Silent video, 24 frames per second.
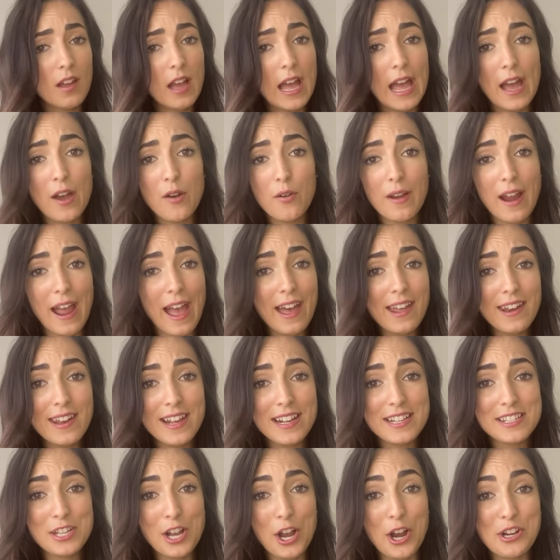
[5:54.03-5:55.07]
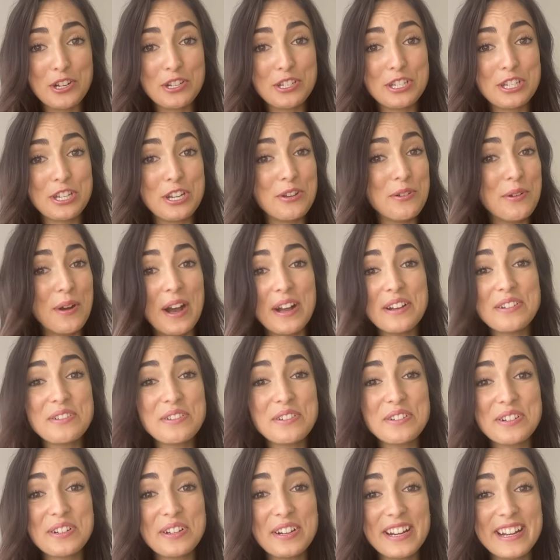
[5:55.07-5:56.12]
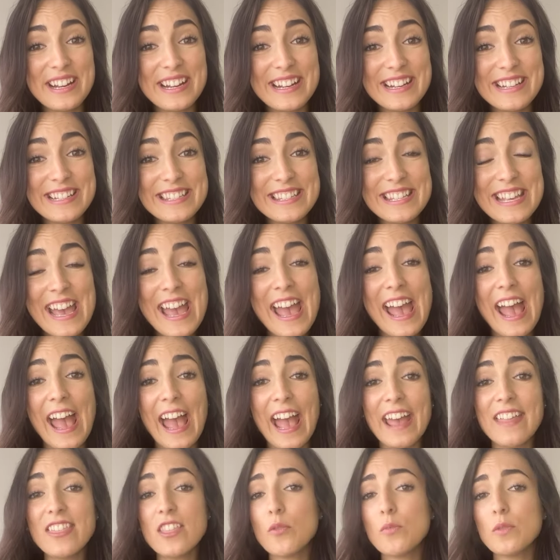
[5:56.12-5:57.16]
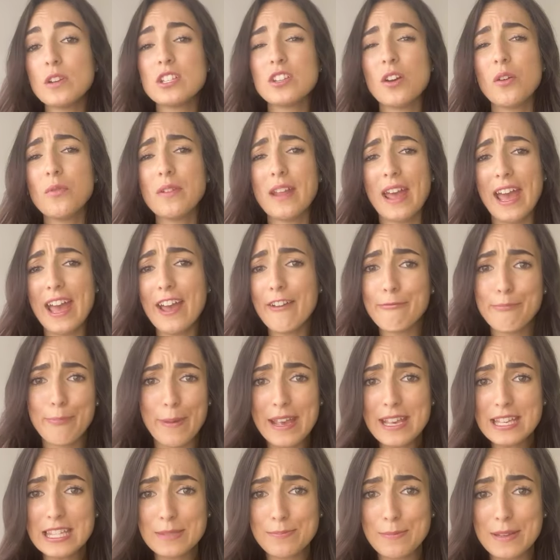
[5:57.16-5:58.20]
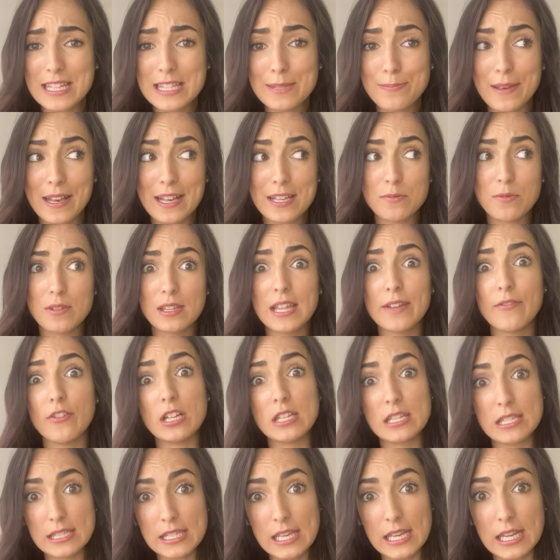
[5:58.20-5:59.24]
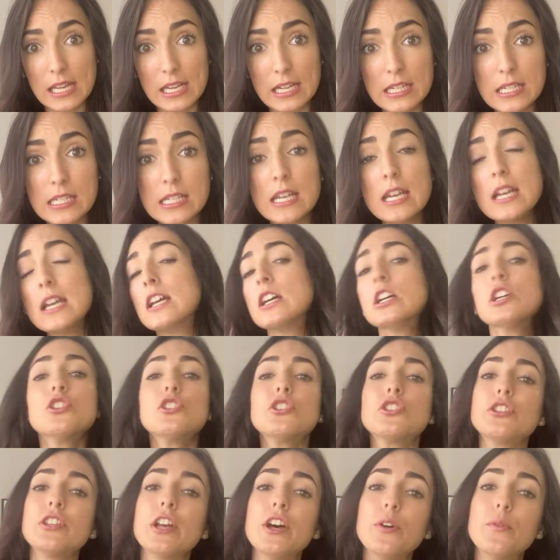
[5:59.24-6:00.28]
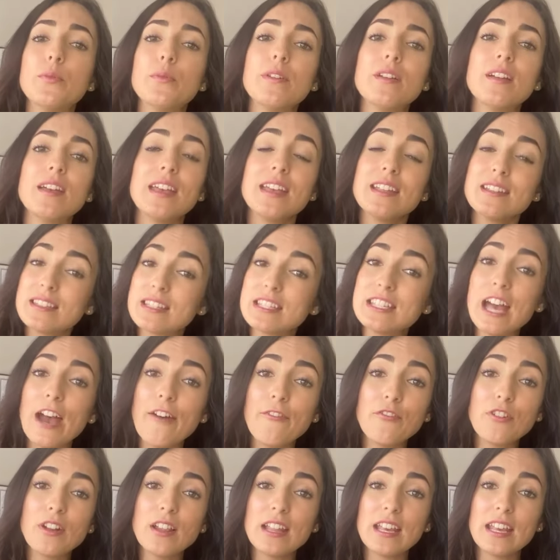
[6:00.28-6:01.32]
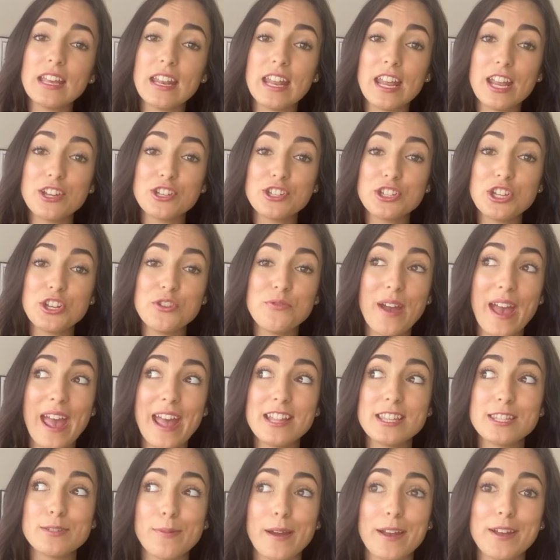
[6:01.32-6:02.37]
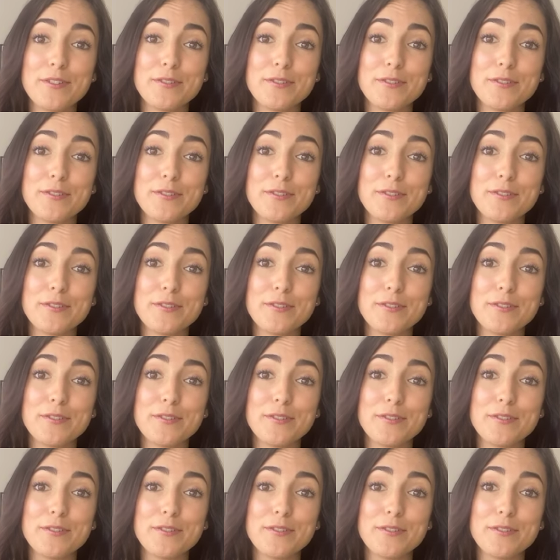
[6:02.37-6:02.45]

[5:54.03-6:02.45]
our attics are 200 degrees, and then we don't have basements because we live on sand. So it's definitely an issue, hence why